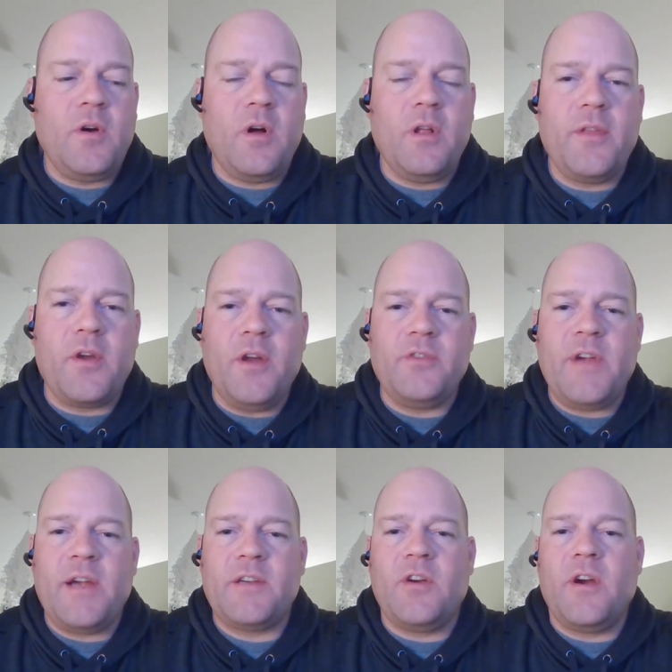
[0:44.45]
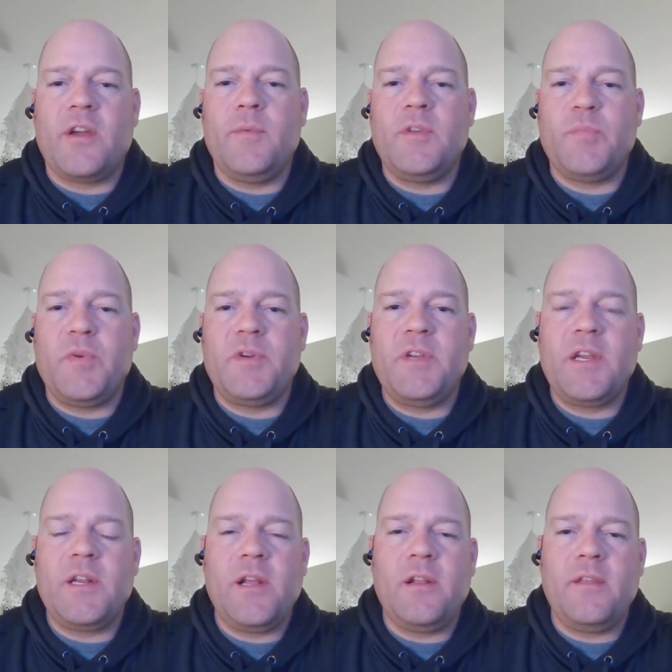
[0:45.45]
all the contract documents,
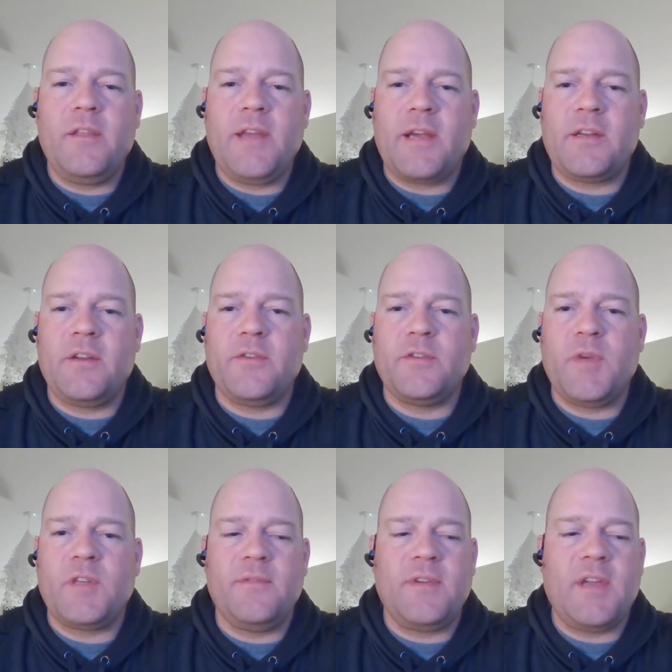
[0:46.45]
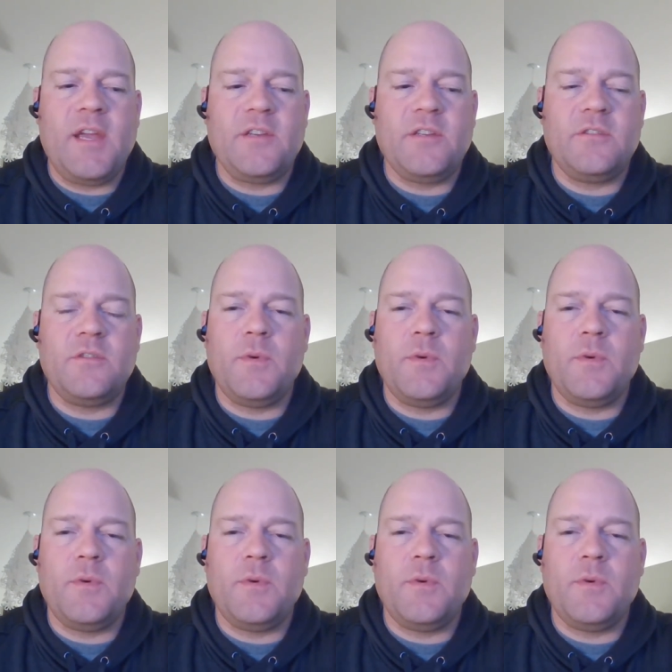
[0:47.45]
particularly the technical specifications.